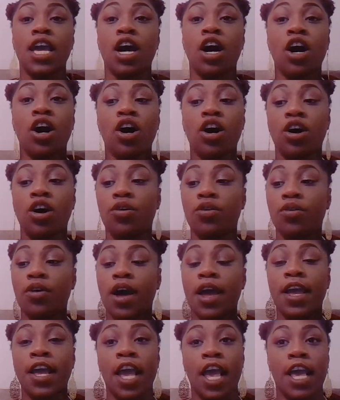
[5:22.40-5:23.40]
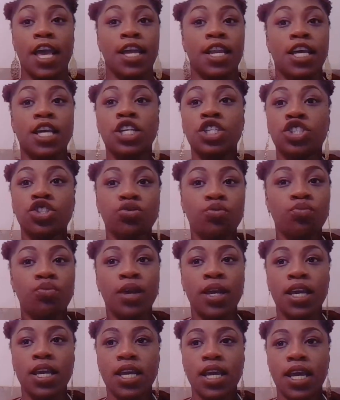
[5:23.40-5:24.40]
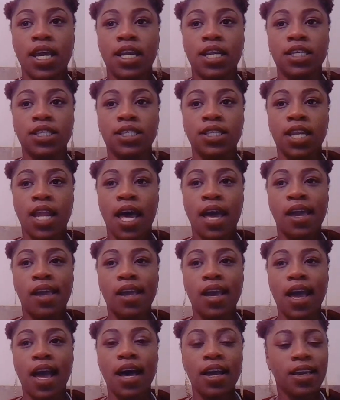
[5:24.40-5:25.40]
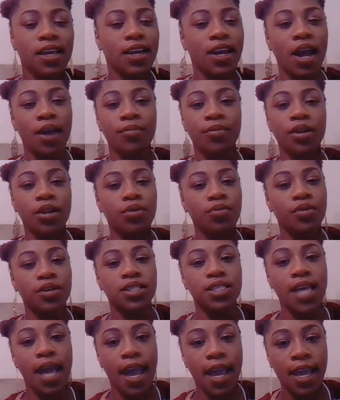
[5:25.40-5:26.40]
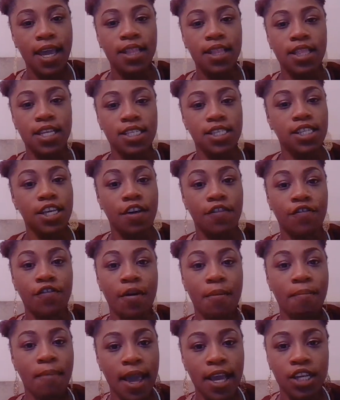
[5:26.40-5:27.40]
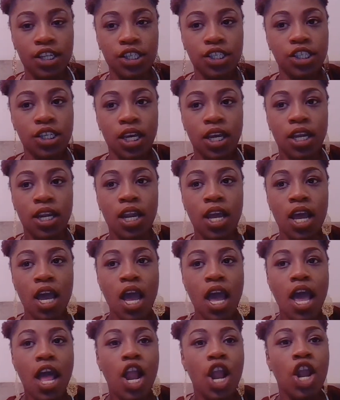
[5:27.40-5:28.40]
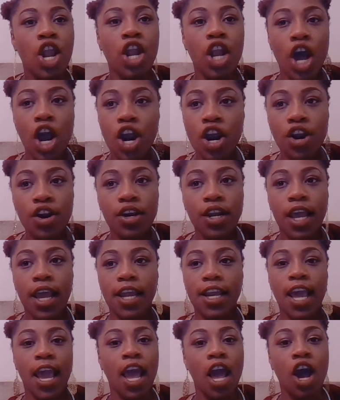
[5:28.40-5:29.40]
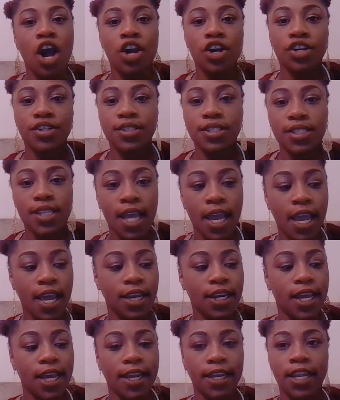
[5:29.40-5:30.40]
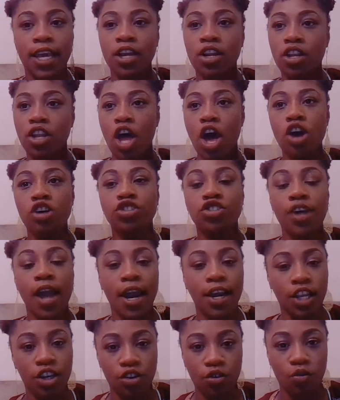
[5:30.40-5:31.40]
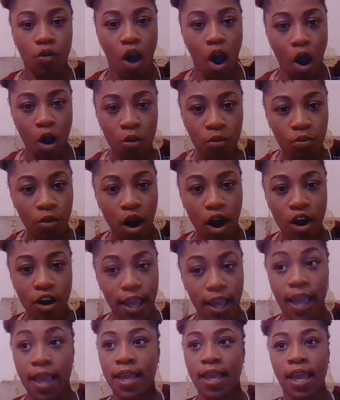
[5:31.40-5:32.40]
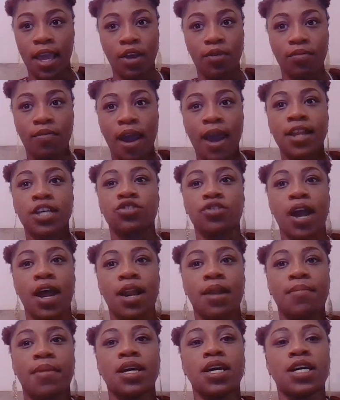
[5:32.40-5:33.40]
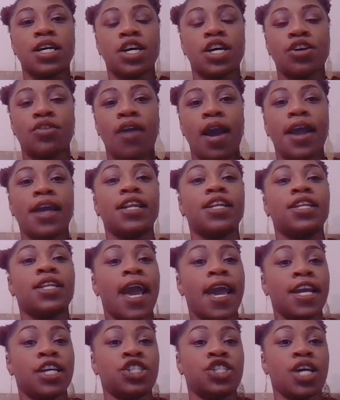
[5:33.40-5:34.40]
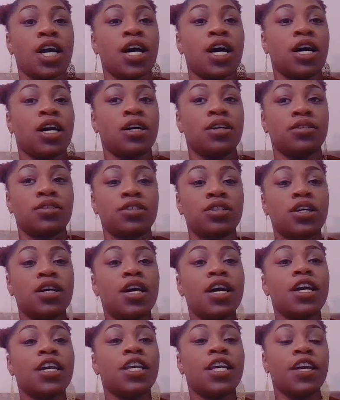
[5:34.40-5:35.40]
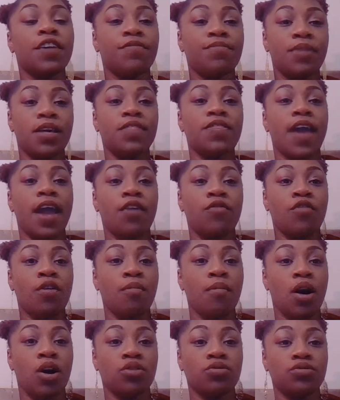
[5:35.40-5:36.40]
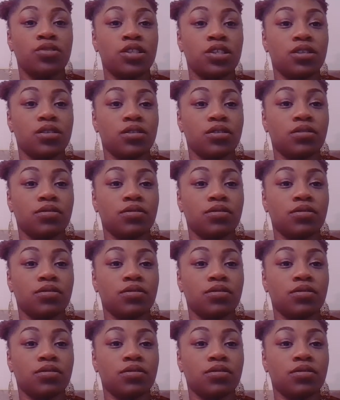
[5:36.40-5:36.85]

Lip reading: in each week, and it's like, how can I really retain this information, learning and understanding, let alone trying to do homework and get it right and trying to make a good grade? Deja, give me that remote.